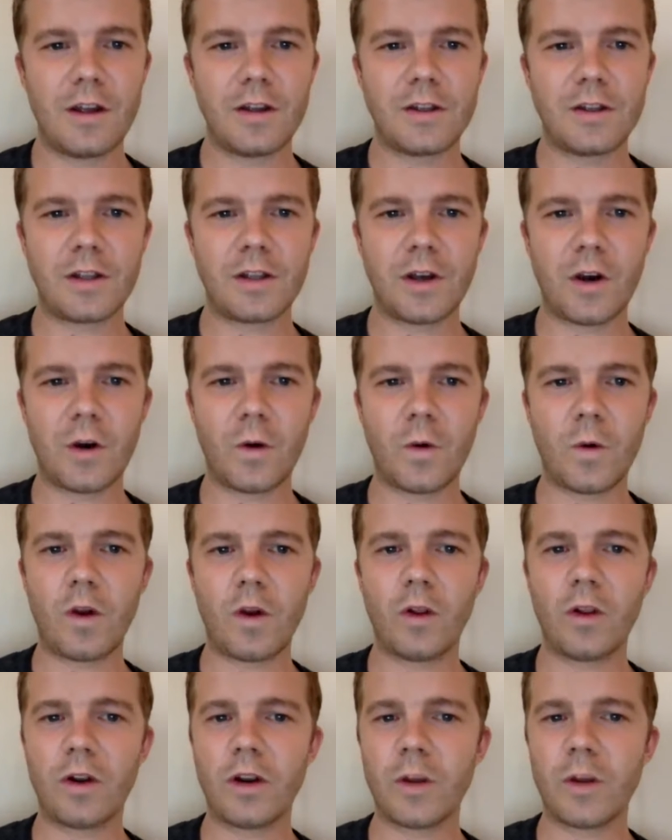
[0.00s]
So
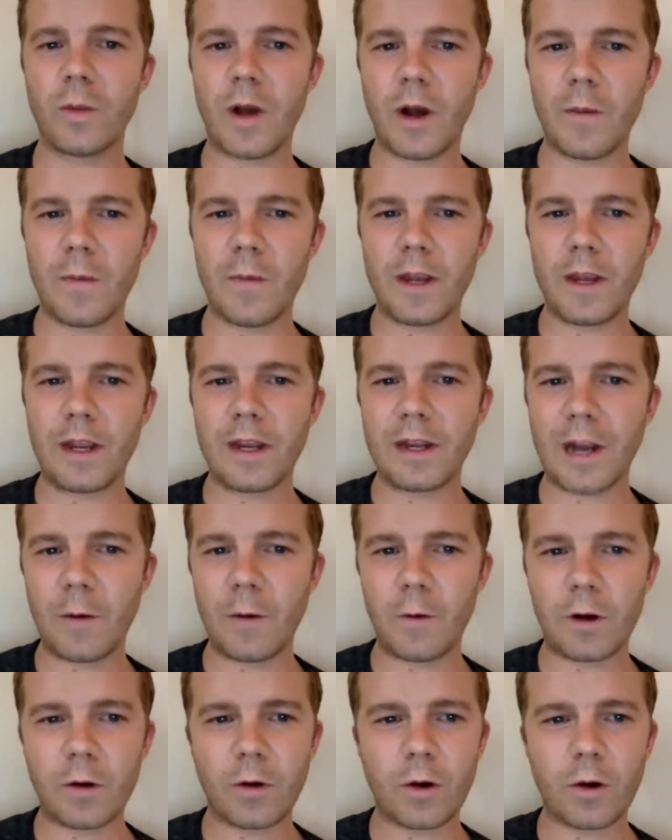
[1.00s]
we'll learn about making
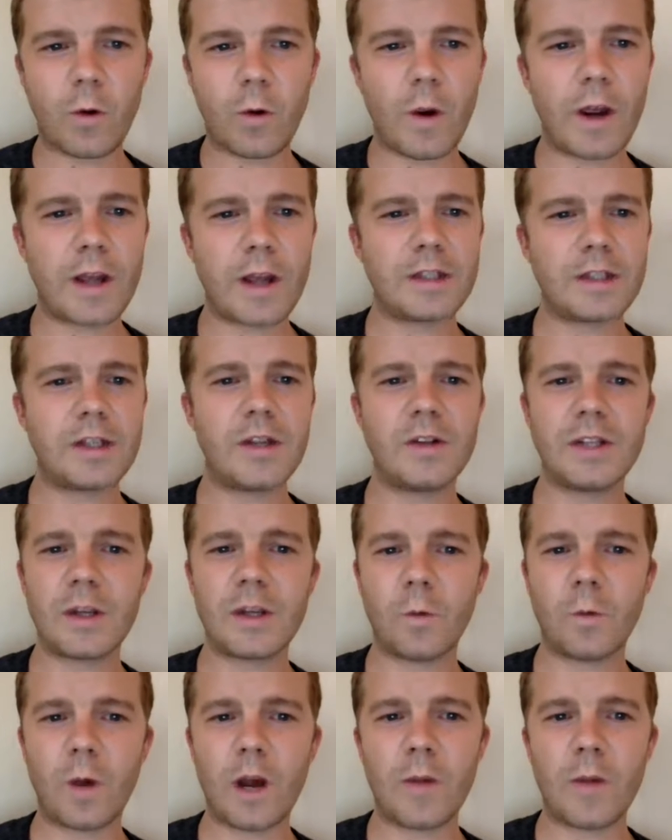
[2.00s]
network requests
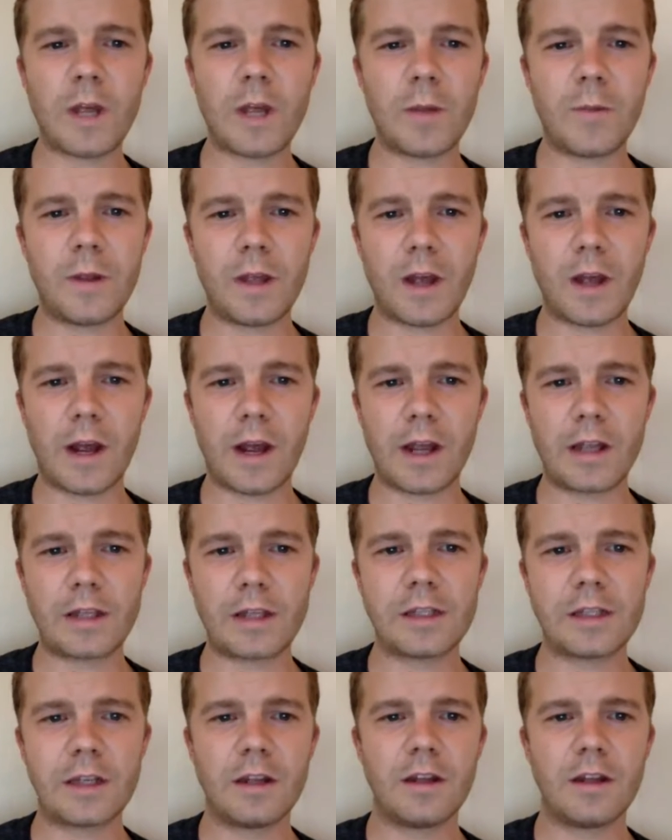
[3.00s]
using web APIs,